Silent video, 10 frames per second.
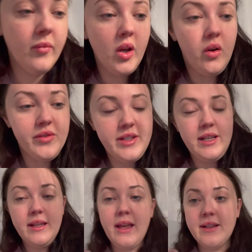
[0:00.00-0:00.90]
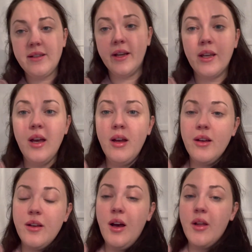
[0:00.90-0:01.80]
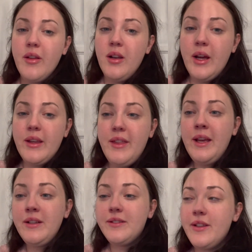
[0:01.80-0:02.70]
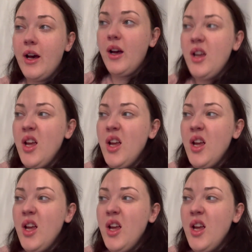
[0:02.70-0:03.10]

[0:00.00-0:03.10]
Obviously there's like other like things that